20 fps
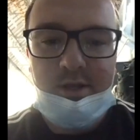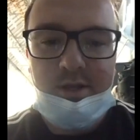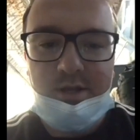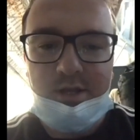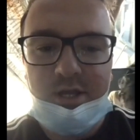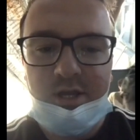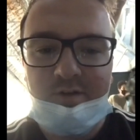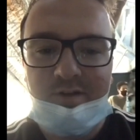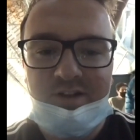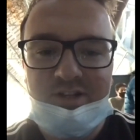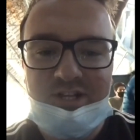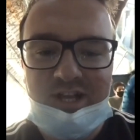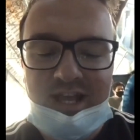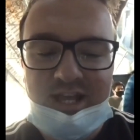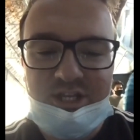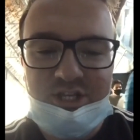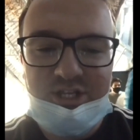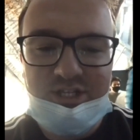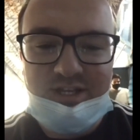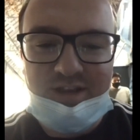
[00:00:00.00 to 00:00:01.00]

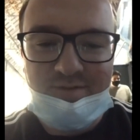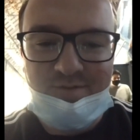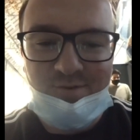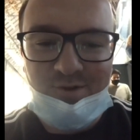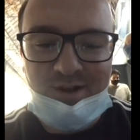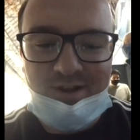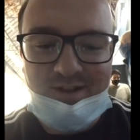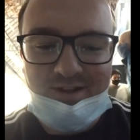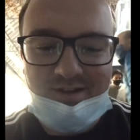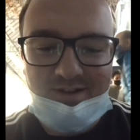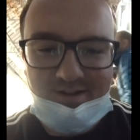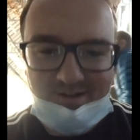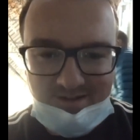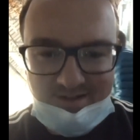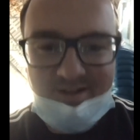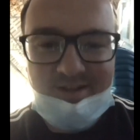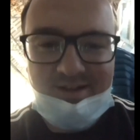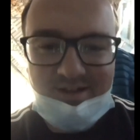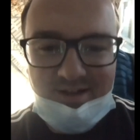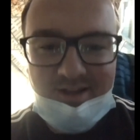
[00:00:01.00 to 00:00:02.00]
Congratulations, everyone.
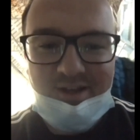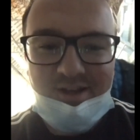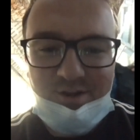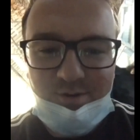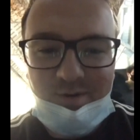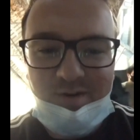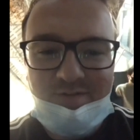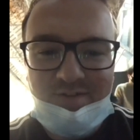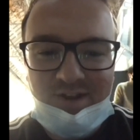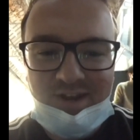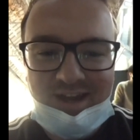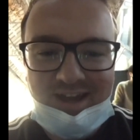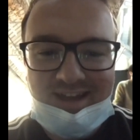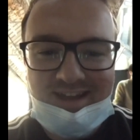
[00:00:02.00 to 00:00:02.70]
We've done it.